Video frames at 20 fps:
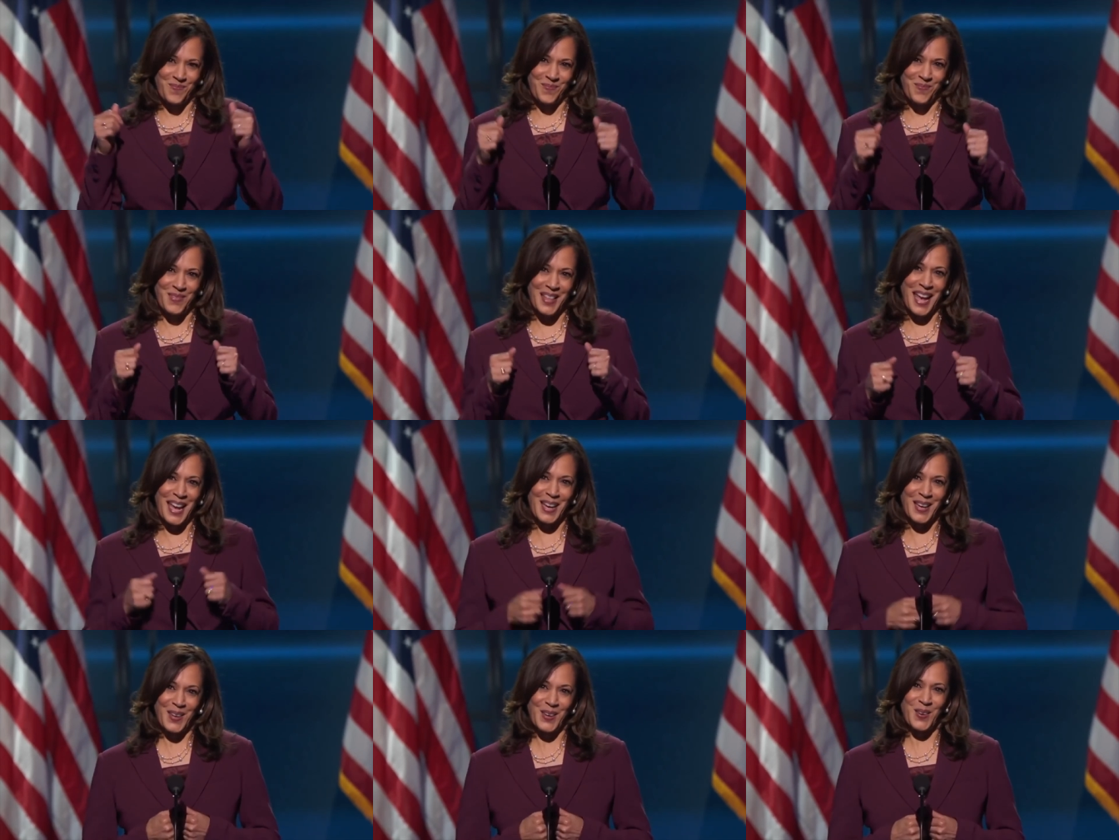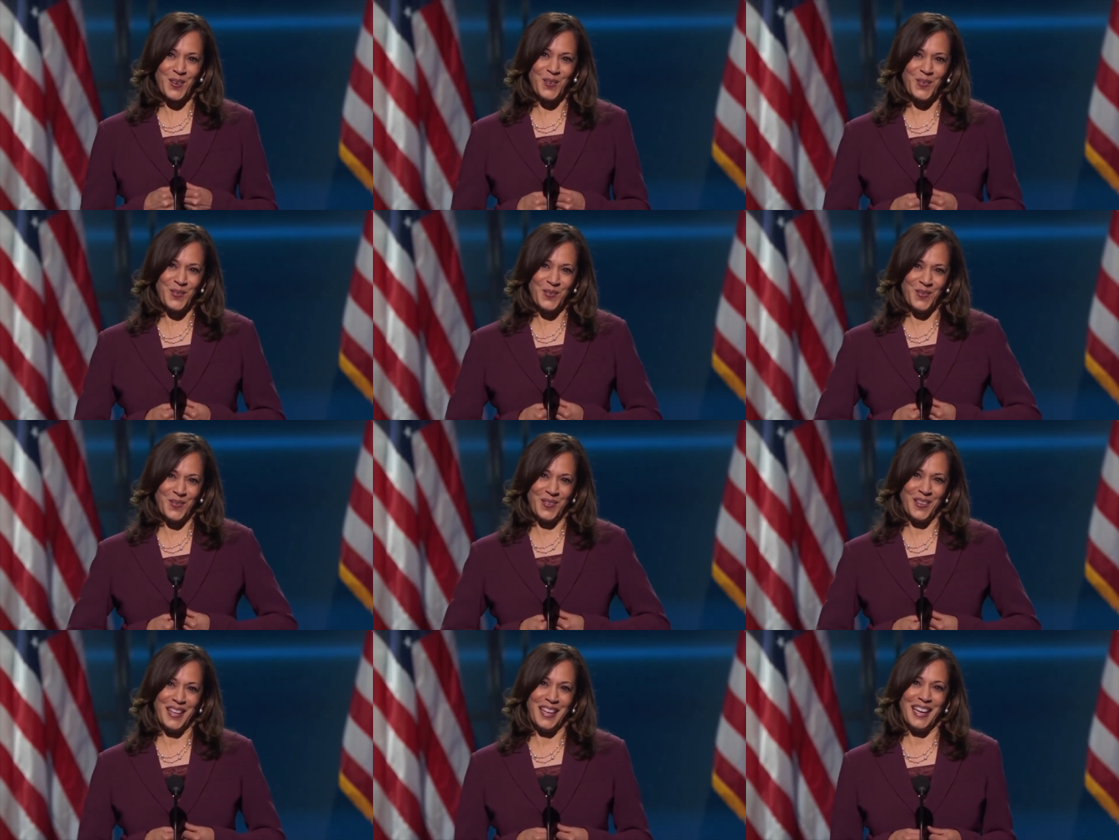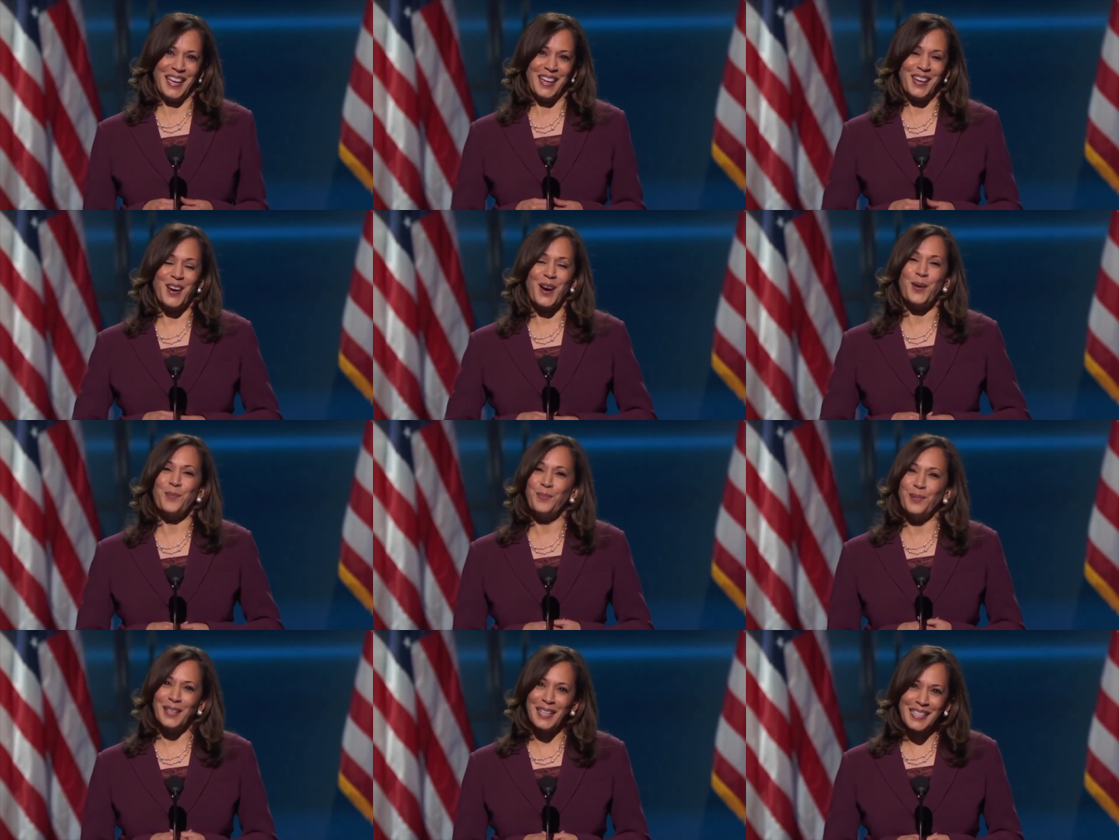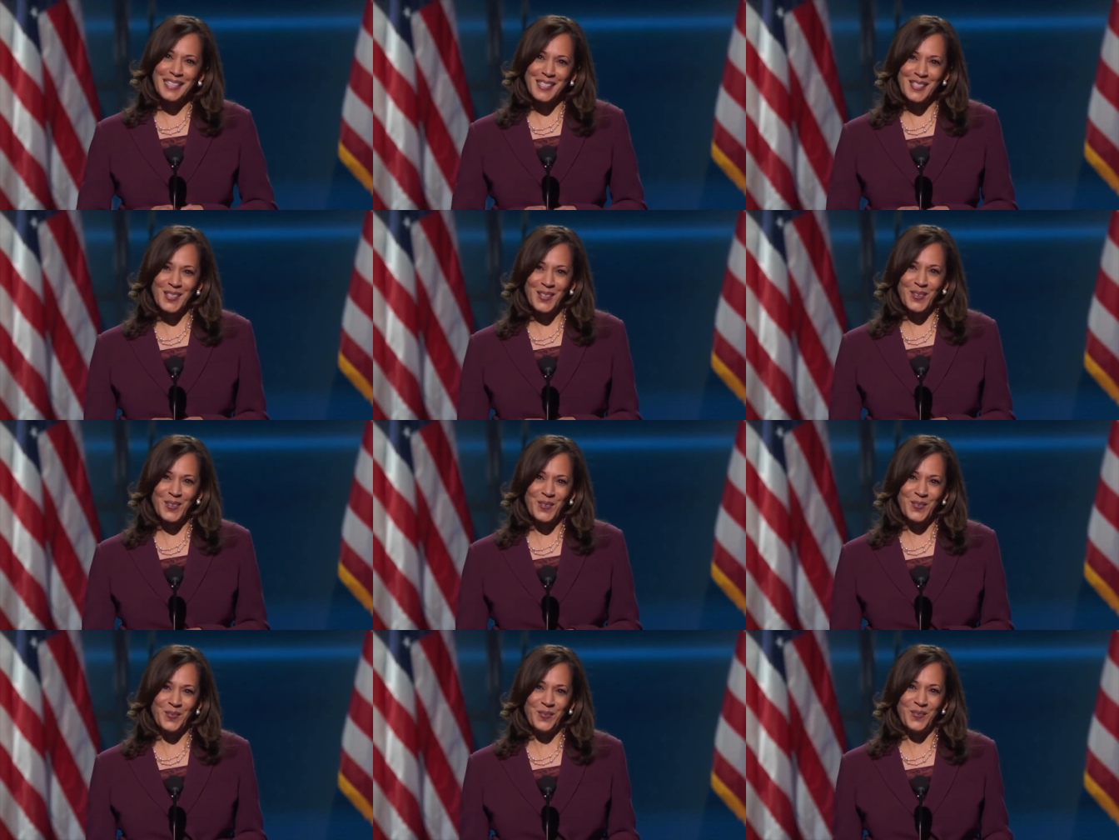Thank you. God bless you.